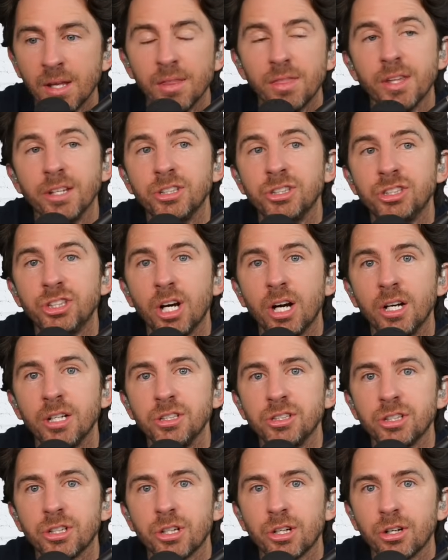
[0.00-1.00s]
The
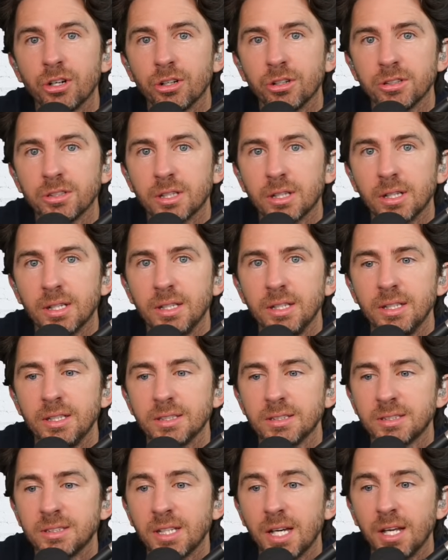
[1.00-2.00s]
judge curtly
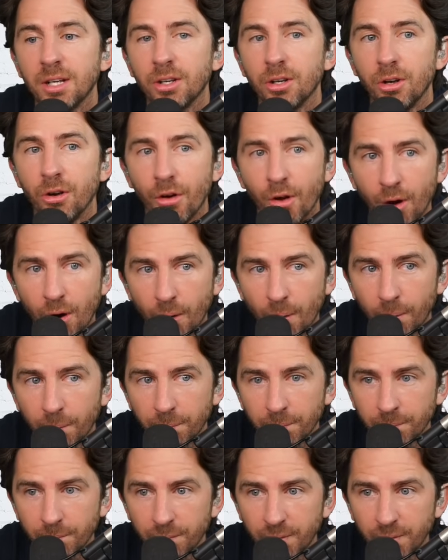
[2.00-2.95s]
said no.